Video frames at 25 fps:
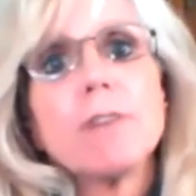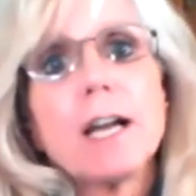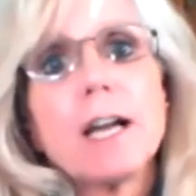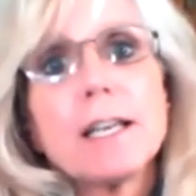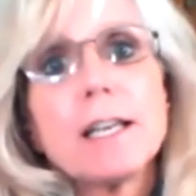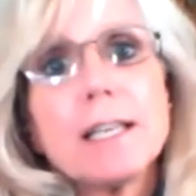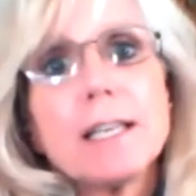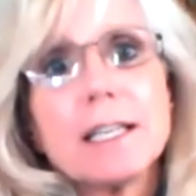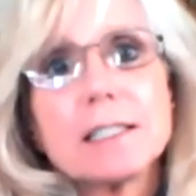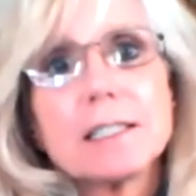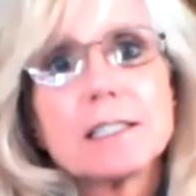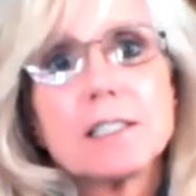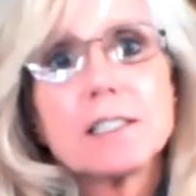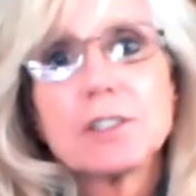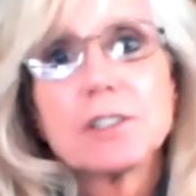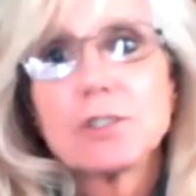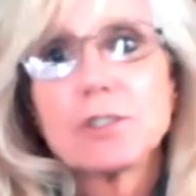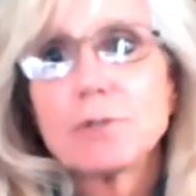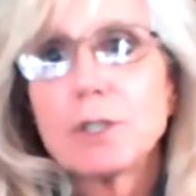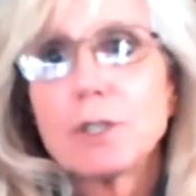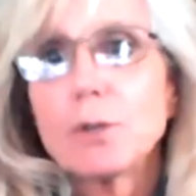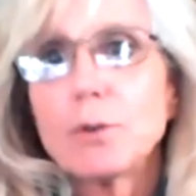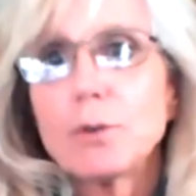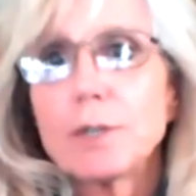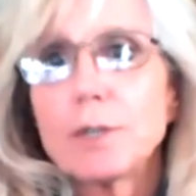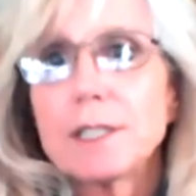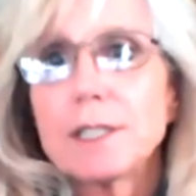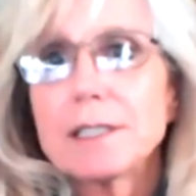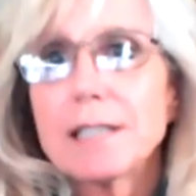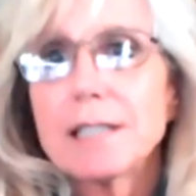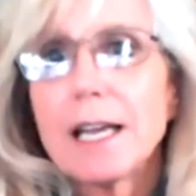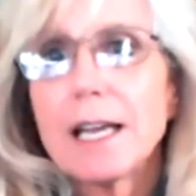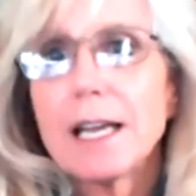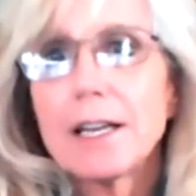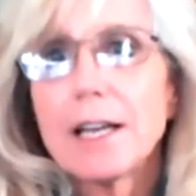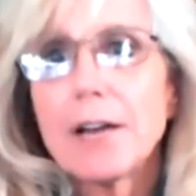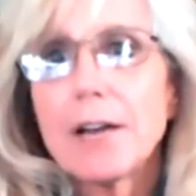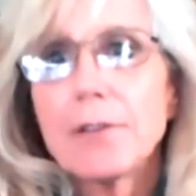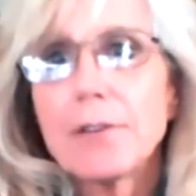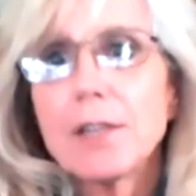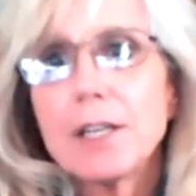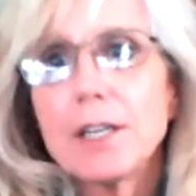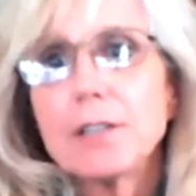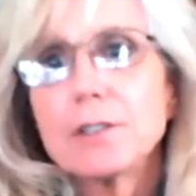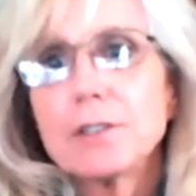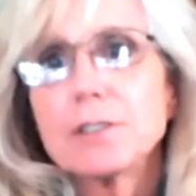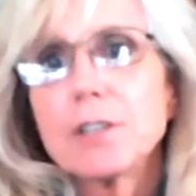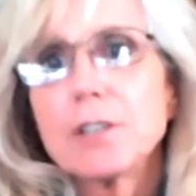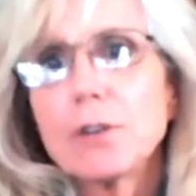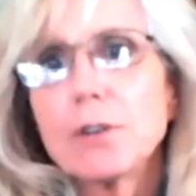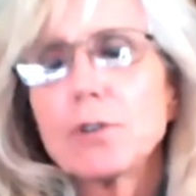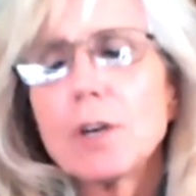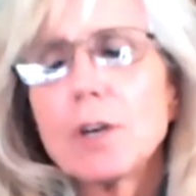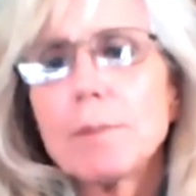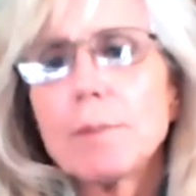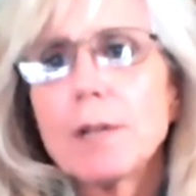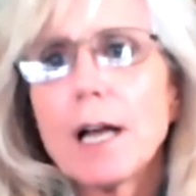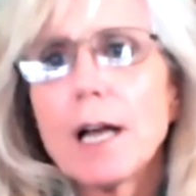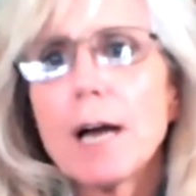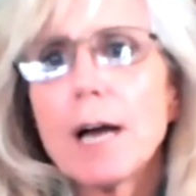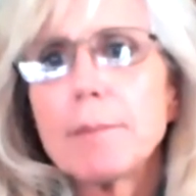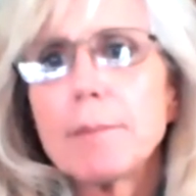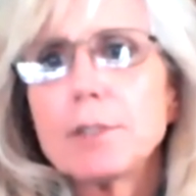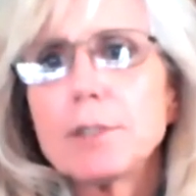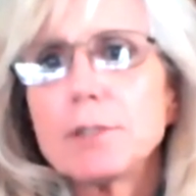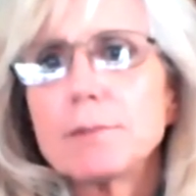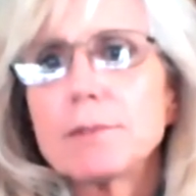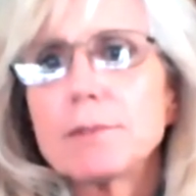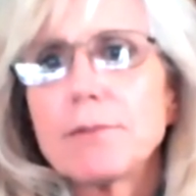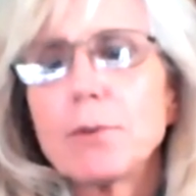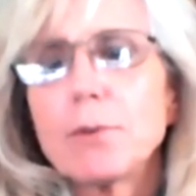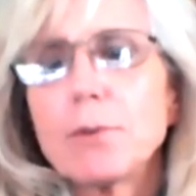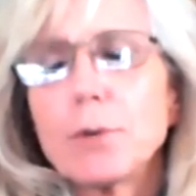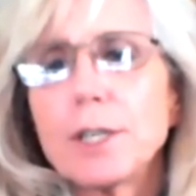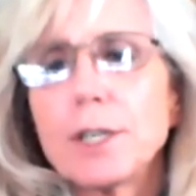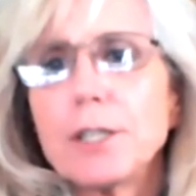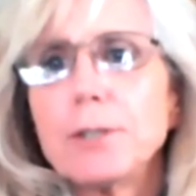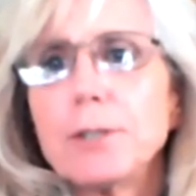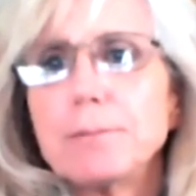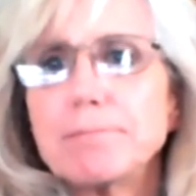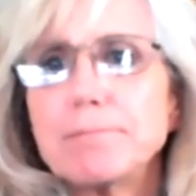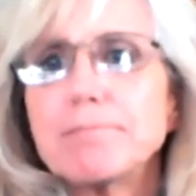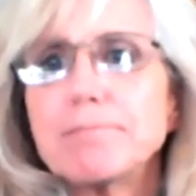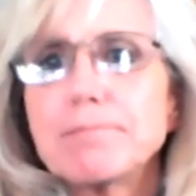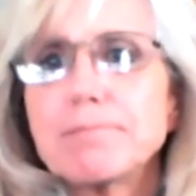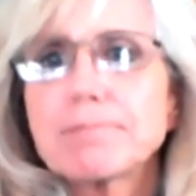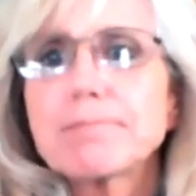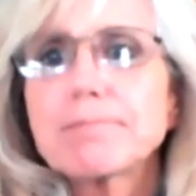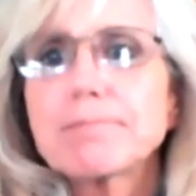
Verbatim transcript: finance history course that out there. So a couple of options for you.